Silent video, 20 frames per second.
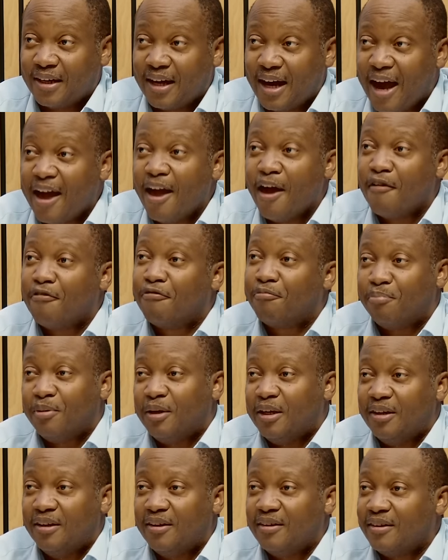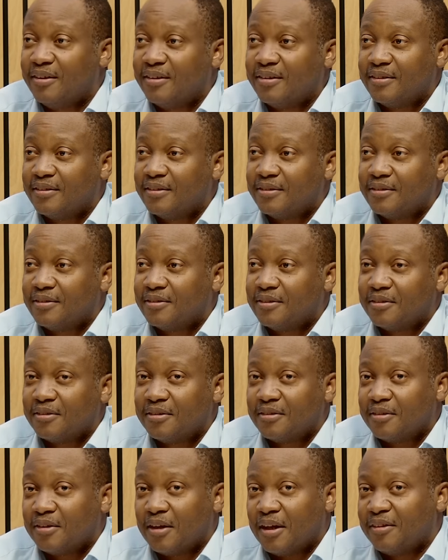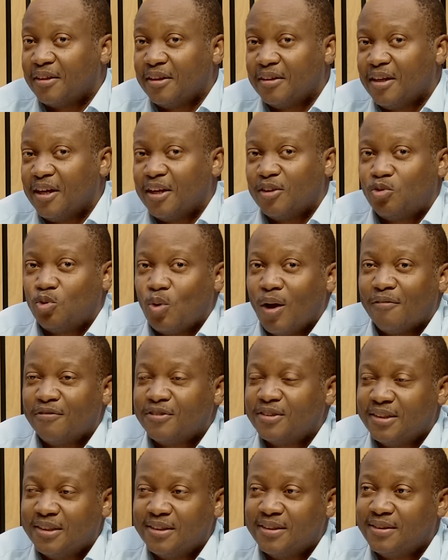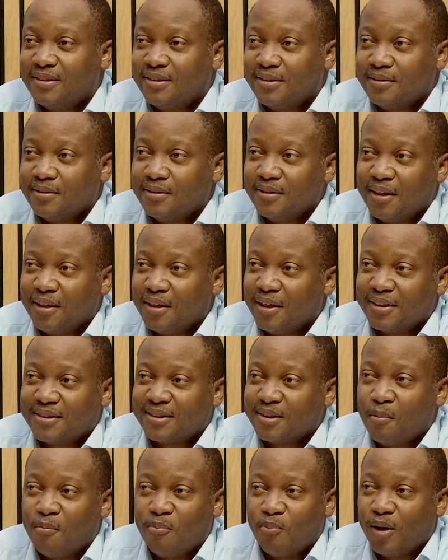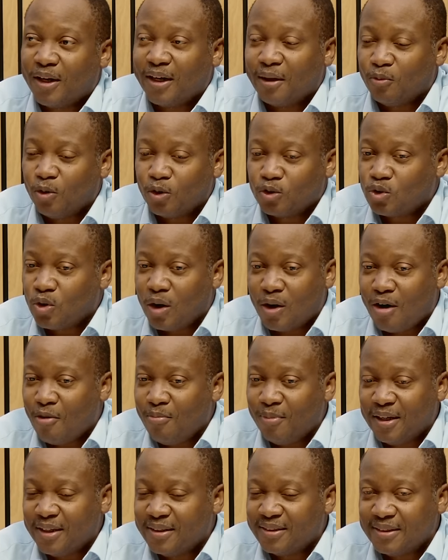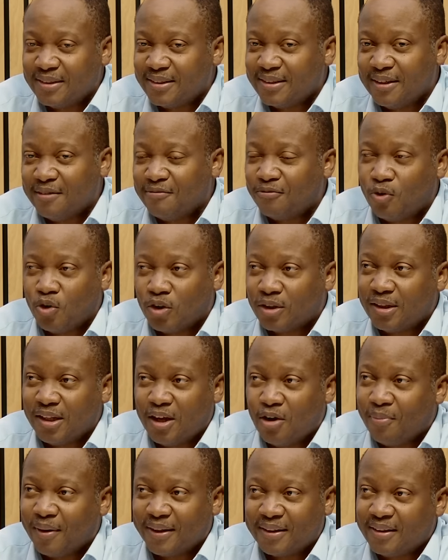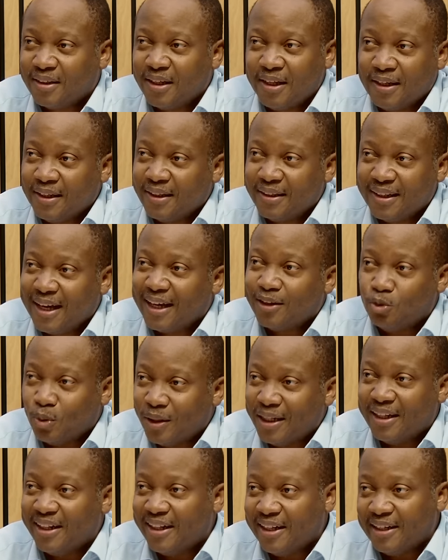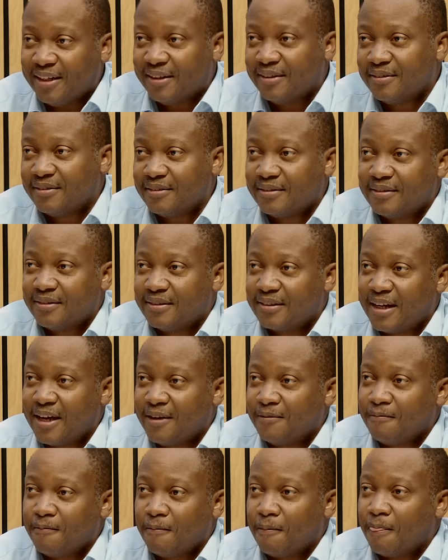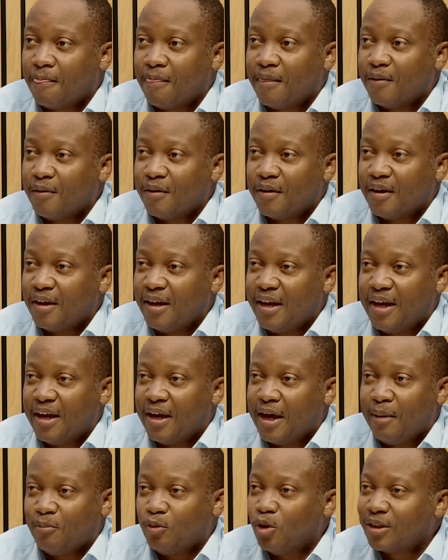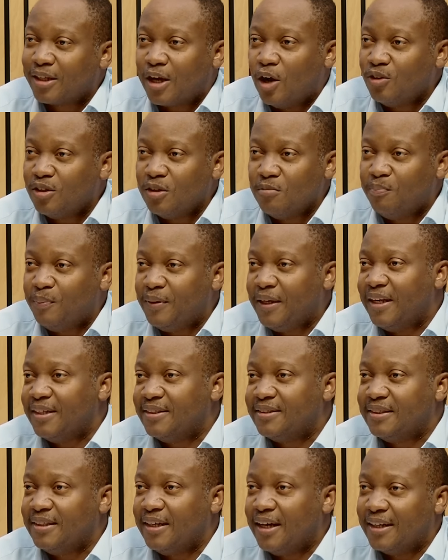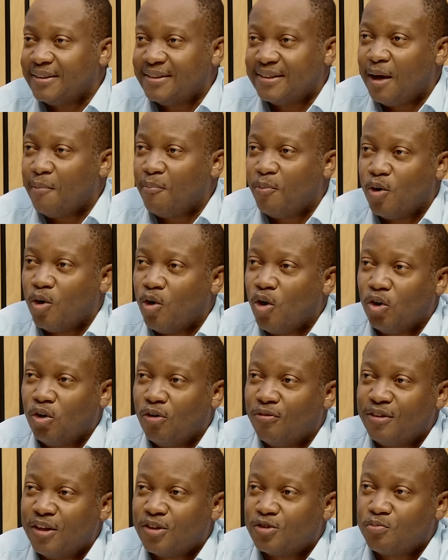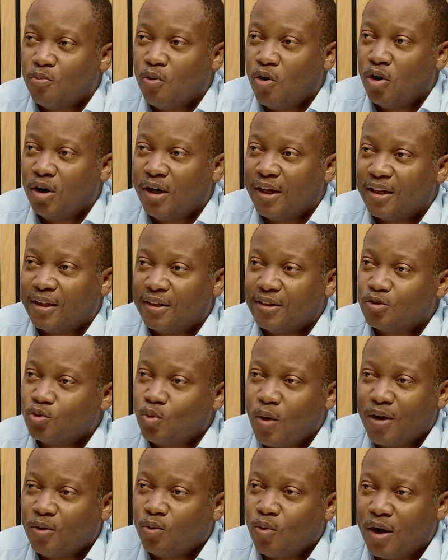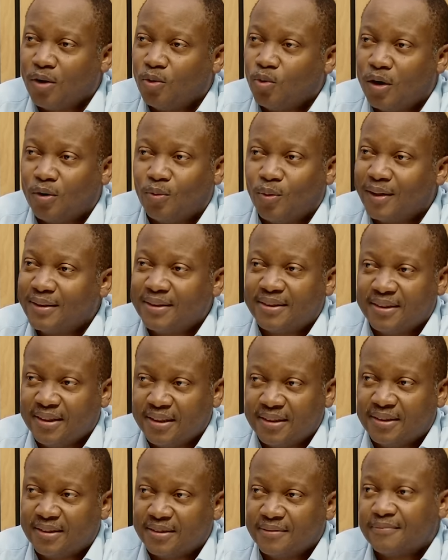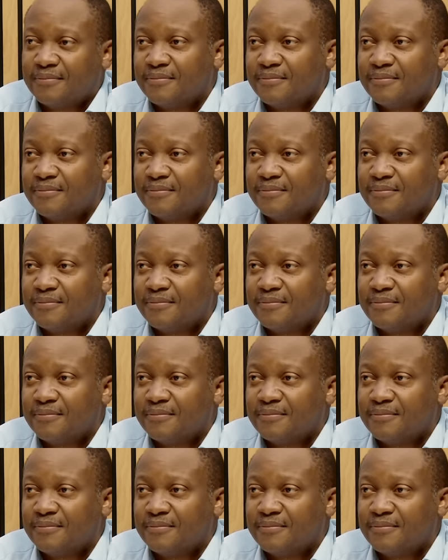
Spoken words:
IFP. I think they had 12 seats at some point. I'm not sure how many seats they've got now, but they are dwindling, right? I'm not counting PAC, AZAPO, all of the small, it's one seats,